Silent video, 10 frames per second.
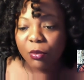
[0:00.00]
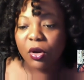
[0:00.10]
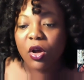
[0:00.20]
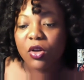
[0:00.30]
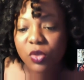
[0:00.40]

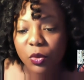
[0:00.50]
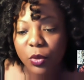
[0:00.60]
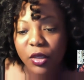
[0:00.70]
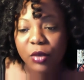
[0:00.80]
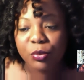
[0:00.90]
but also
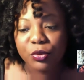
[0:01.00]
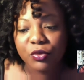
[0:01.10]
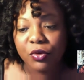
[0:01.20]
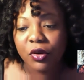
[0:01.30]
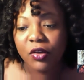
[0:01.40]
we can
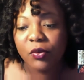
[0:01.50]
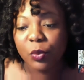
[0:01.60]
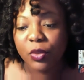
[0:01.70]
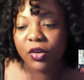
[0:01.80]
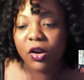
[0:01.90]
improve on
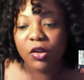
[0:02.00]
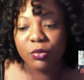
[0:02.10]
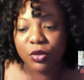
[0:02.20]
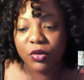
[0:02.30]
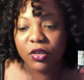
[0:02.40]
within our
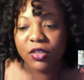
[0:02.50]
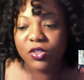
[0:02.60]
community.